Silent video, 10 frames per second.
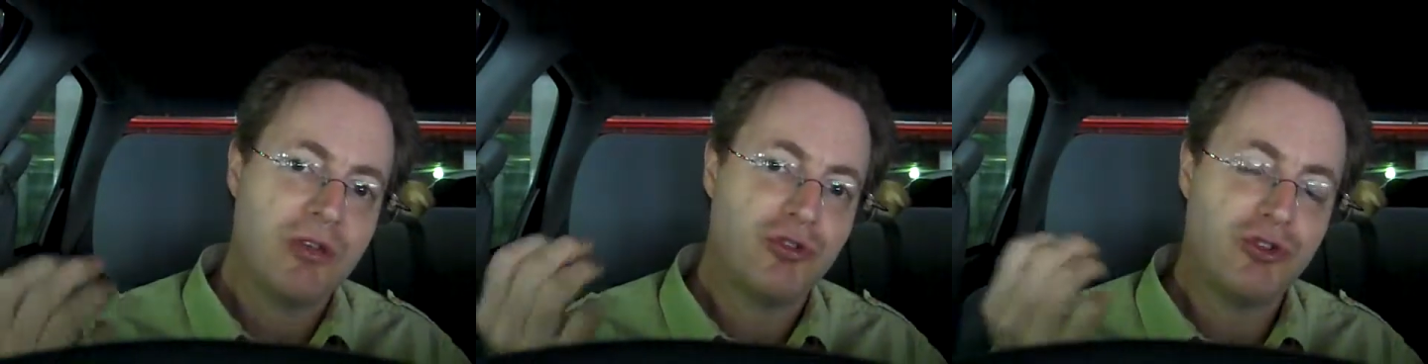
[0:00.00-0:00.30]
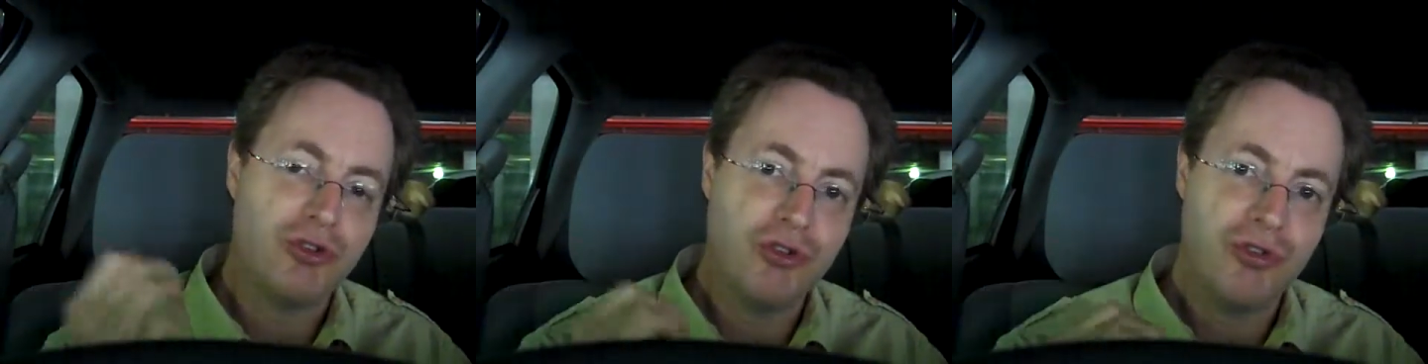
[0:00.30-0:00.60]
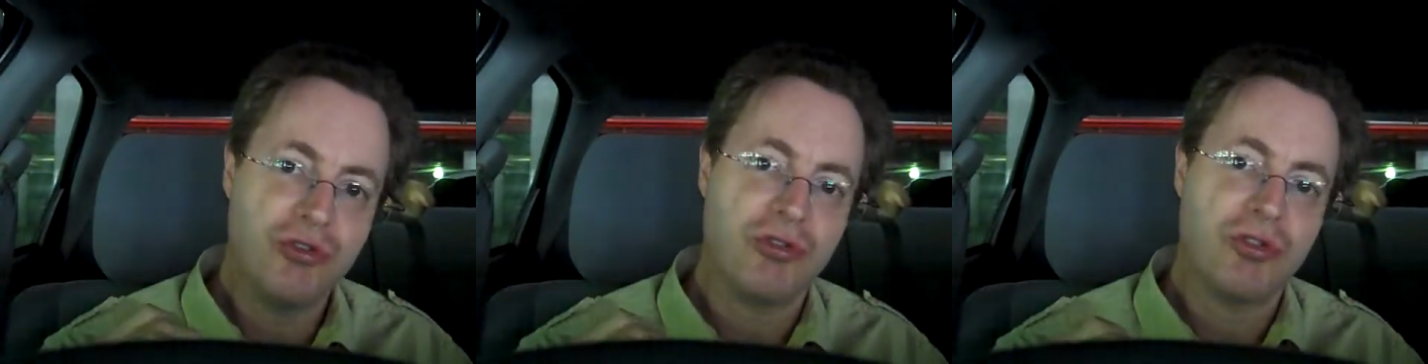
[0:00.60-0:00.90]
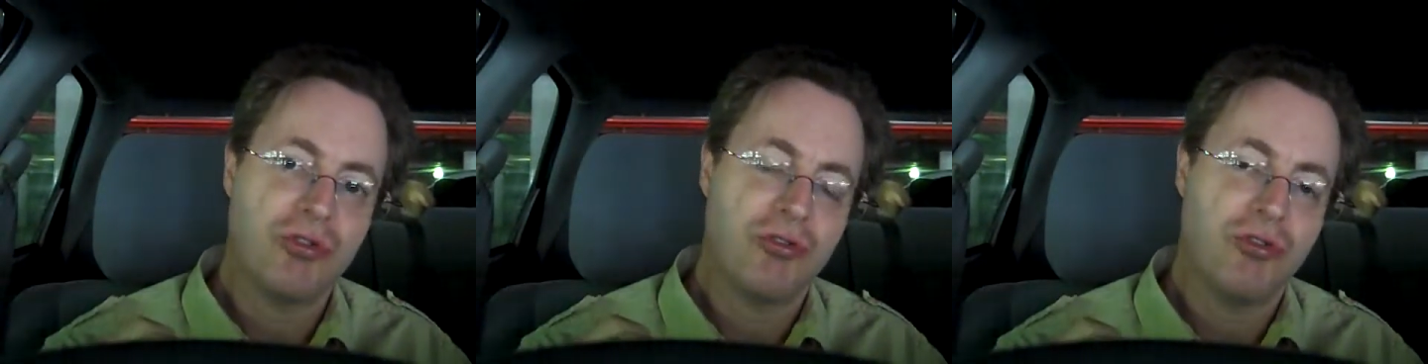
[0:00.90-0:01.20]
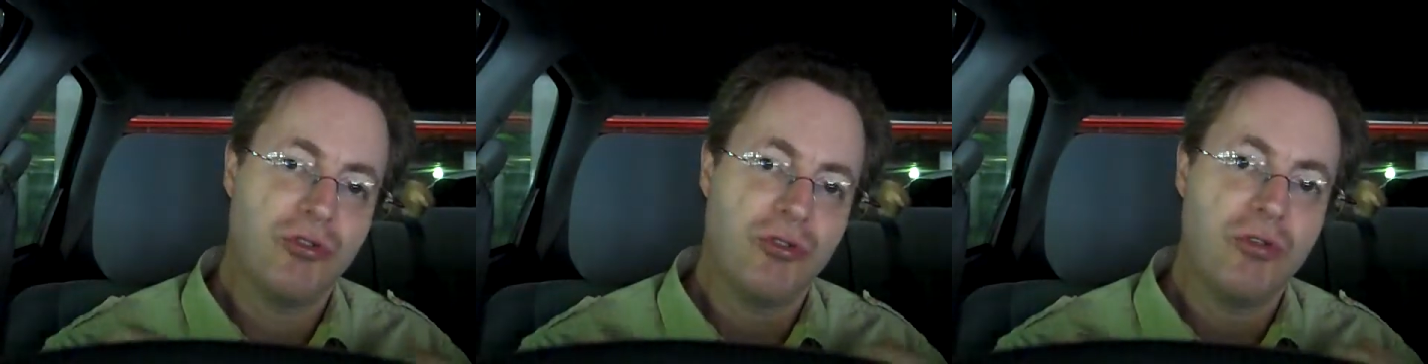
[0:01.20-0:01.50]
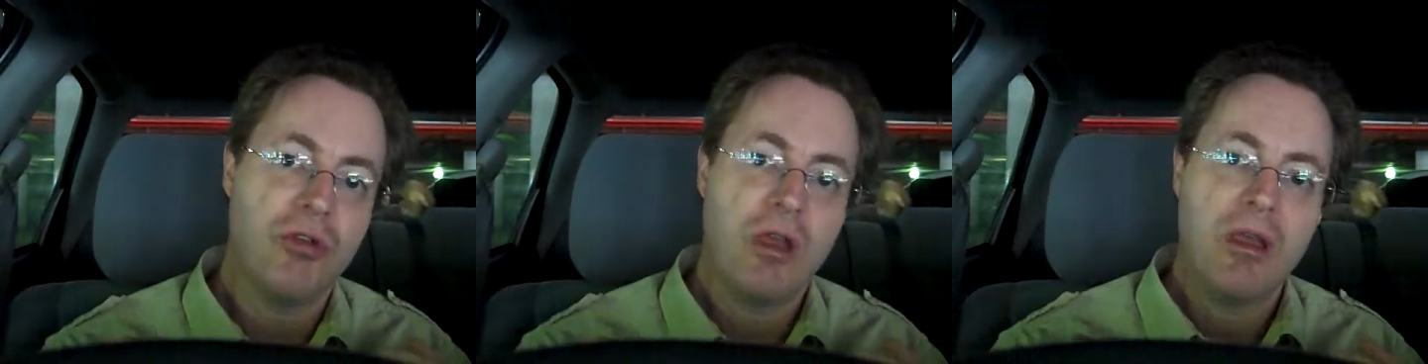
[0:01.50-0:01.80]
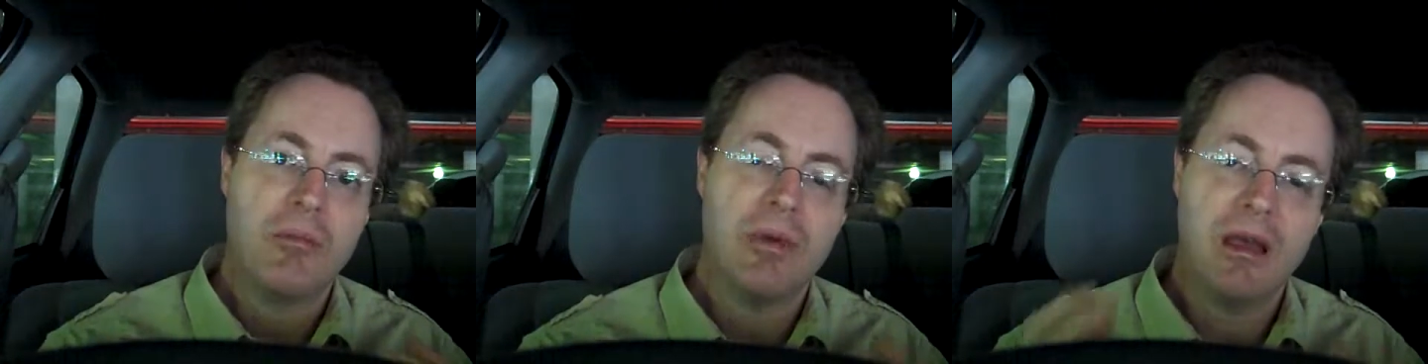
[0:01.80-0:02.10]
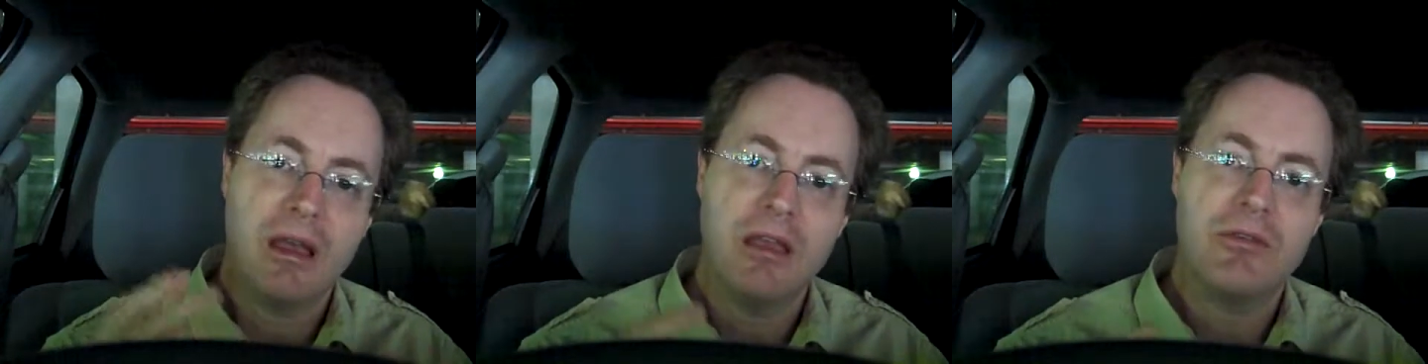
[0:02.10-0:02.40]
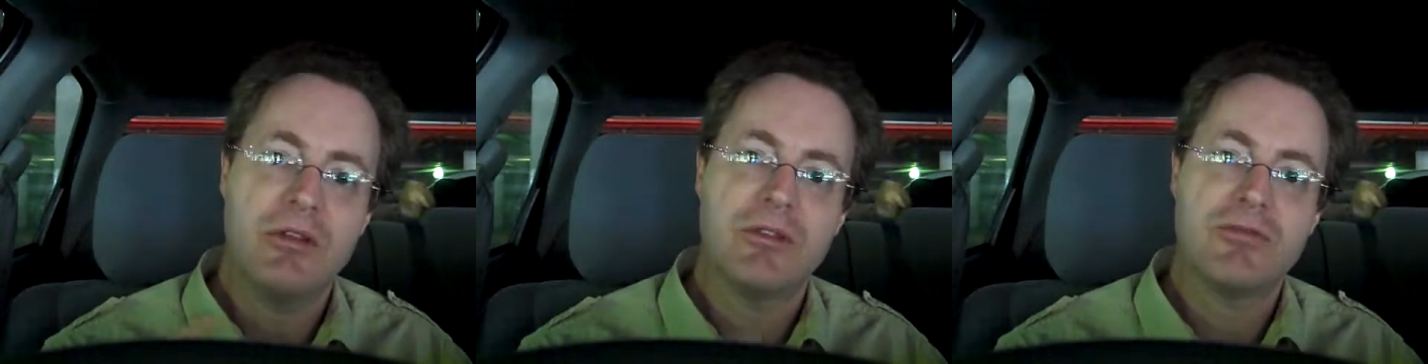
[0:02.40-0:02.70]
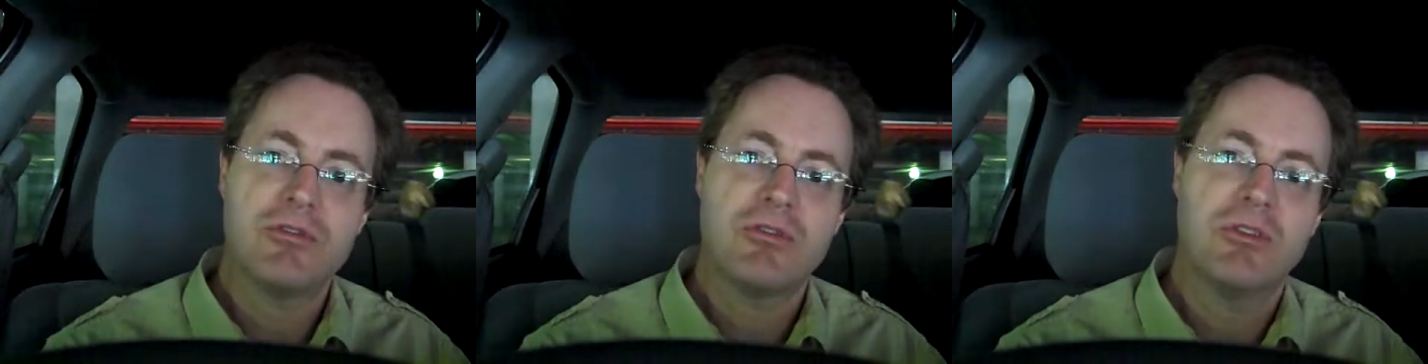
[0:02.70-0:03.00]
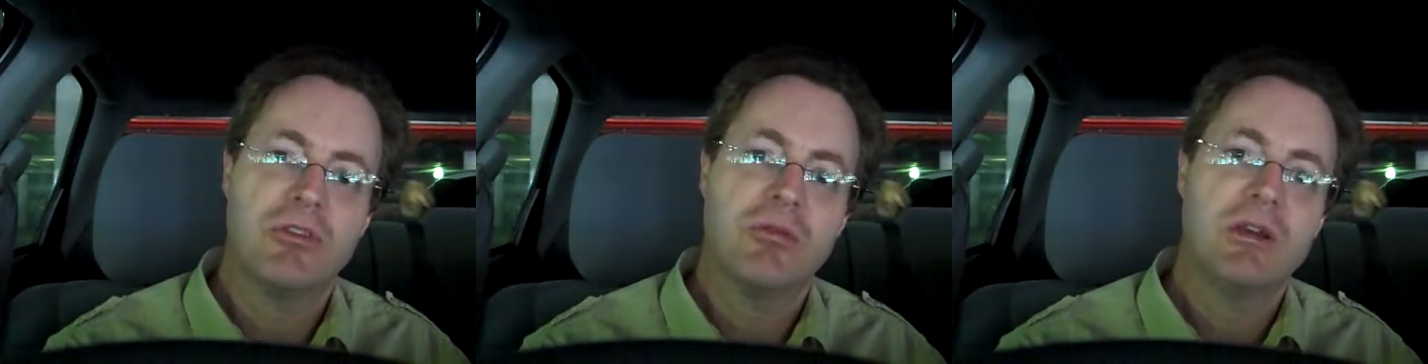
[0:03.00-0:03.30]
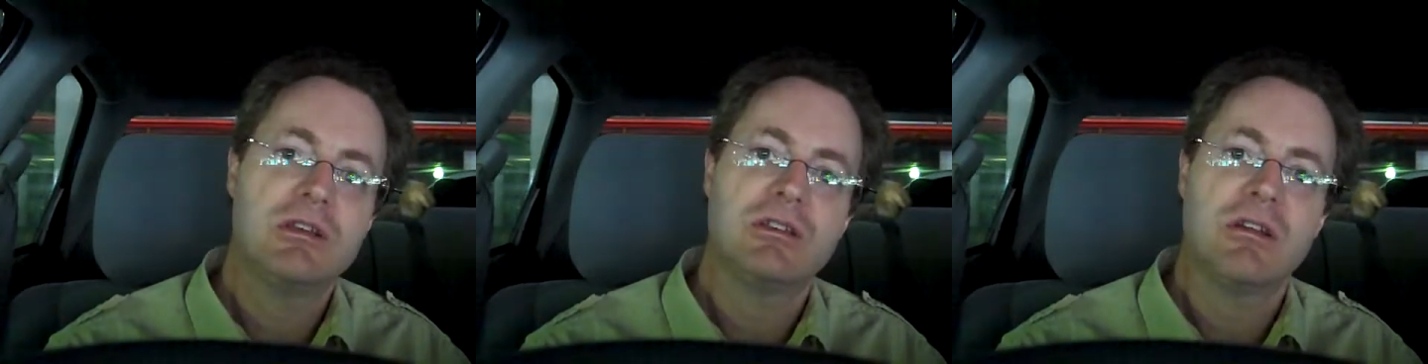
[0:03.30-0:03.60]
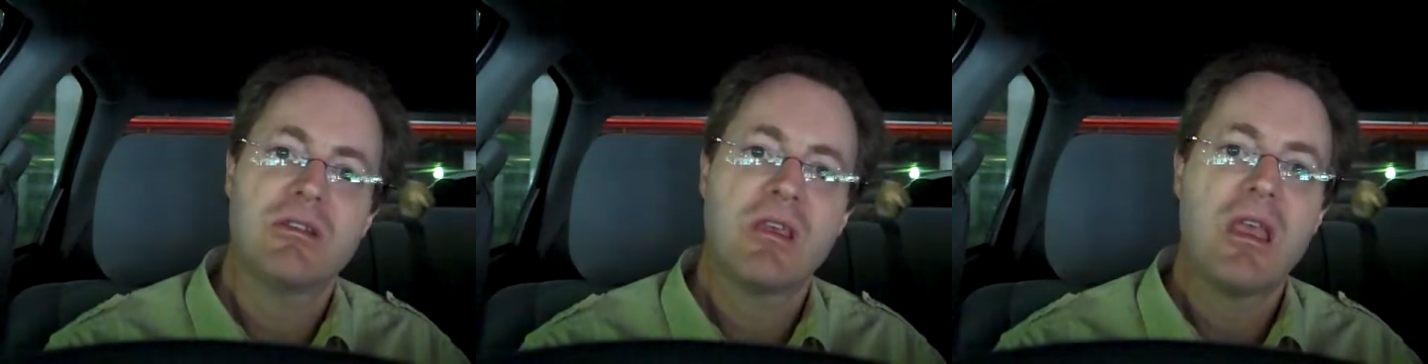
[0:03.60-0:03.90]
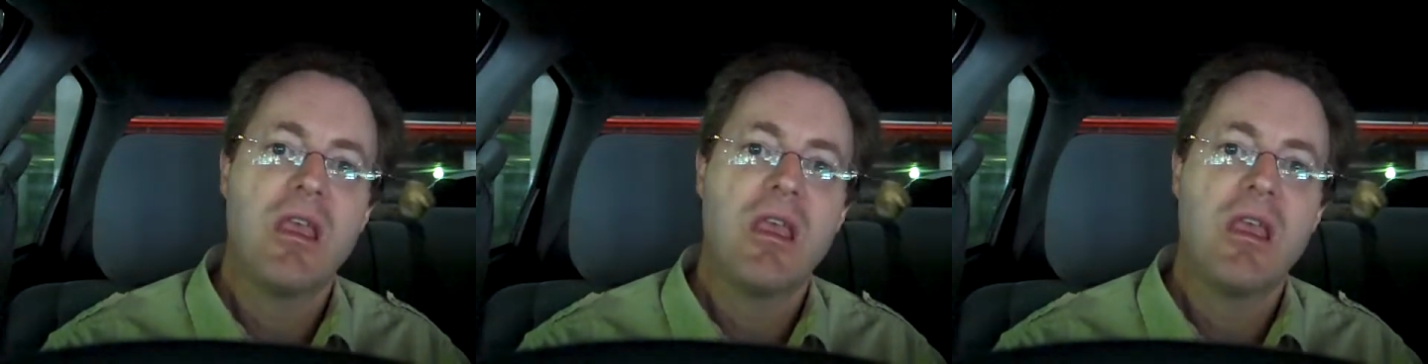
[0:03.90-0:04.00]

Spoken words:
choose to behave in different situations,